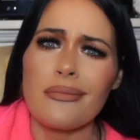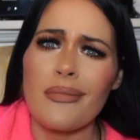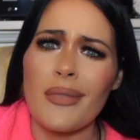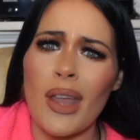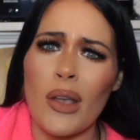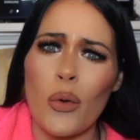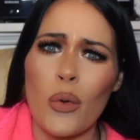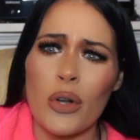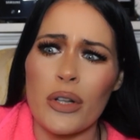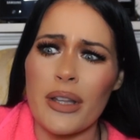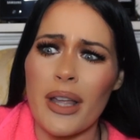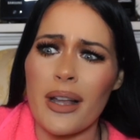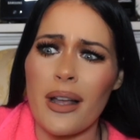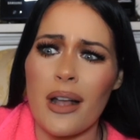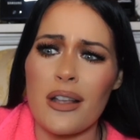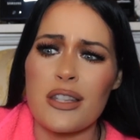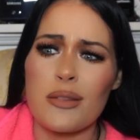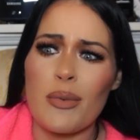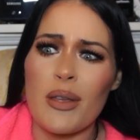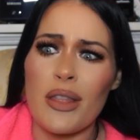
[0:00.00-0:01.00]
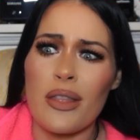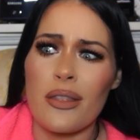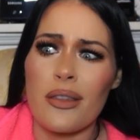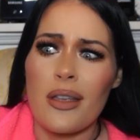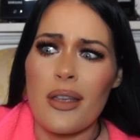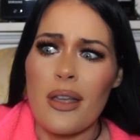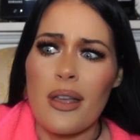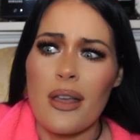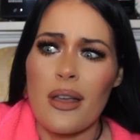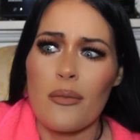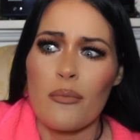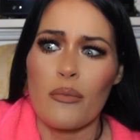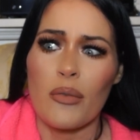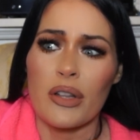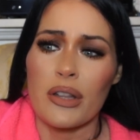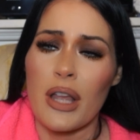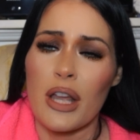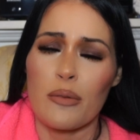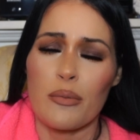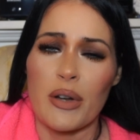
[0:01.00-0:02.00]
or like I'll spend a
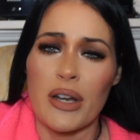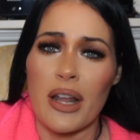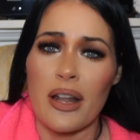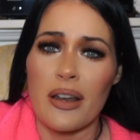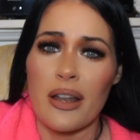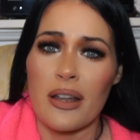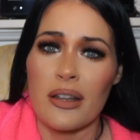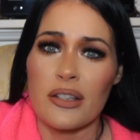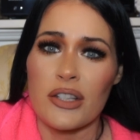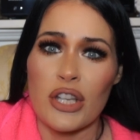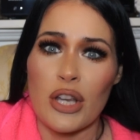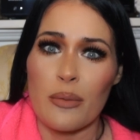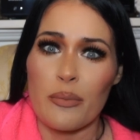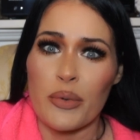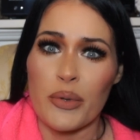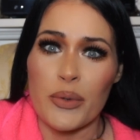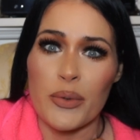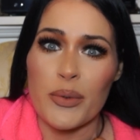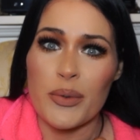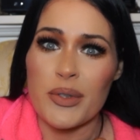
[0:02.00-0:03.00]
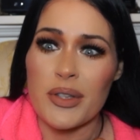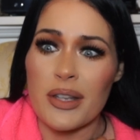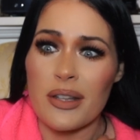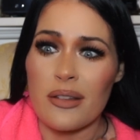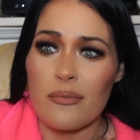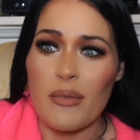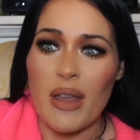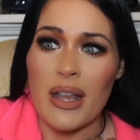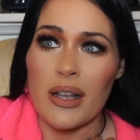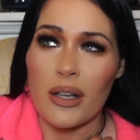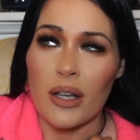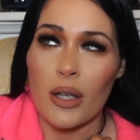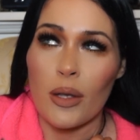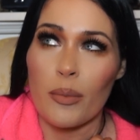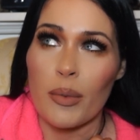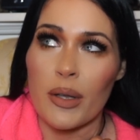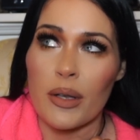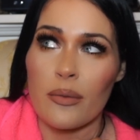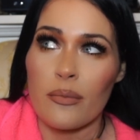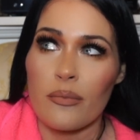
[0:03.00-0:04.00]
lot of money on shampoos and
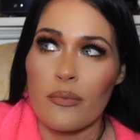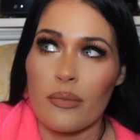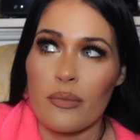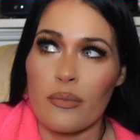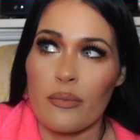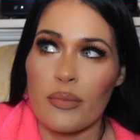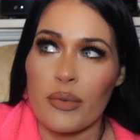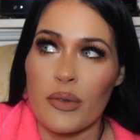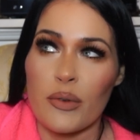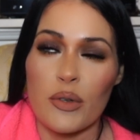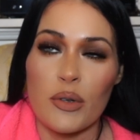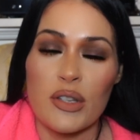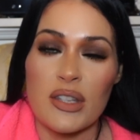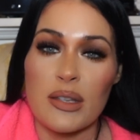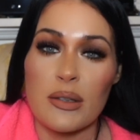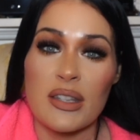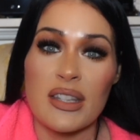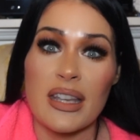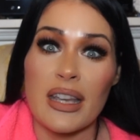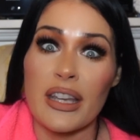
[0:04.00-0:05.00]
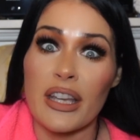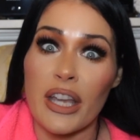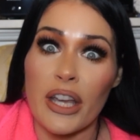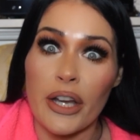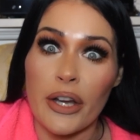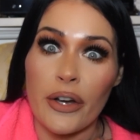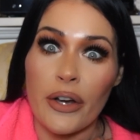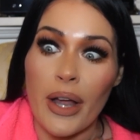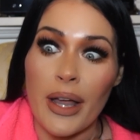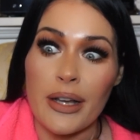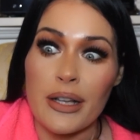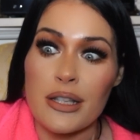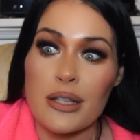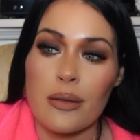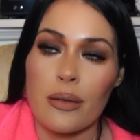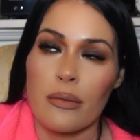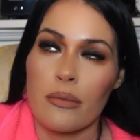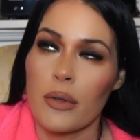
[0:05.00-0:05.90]
makeup and skincare. I could,